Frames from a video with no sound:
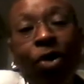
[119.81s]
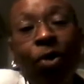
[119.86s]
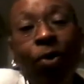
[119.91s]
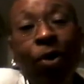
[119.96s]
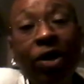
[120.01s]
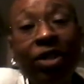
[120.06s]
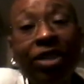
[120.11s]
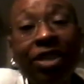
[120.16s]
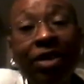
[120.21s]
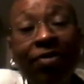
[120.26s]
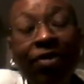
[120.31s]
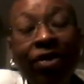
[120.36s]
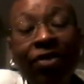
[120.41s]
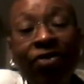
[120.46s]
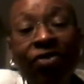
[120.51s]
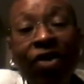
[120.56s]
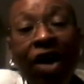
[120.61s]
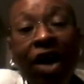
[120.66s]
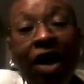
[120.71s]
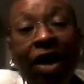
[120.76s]

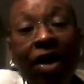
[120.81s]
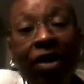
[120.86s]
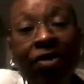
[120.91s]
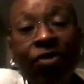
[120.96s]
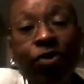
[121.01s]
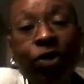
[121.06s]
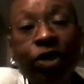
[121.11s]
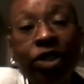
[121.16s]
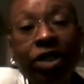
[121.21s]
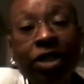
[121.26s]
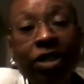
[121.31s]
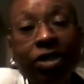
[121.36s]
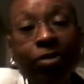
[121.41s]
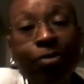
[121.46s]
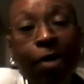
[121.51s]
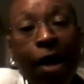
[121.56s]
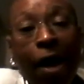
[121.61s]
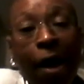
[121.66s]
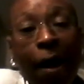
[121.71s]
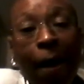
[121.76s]
175, which is
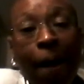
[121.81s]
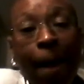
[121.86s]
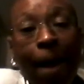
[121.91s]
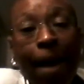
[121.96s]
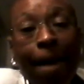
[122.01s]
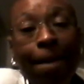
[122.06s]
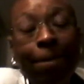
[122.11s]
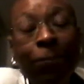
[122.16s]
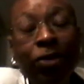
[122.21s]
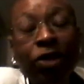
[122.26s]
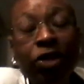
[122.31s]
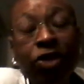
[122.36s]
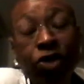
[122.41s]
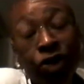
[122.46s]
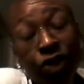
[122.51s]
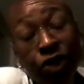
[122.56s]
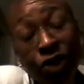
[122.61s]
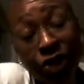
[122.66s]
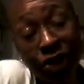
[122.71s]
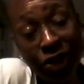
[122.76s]
my
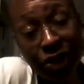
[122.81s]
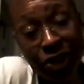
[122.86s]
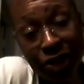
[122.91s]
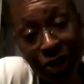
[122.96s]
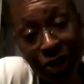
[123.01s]
surgeon's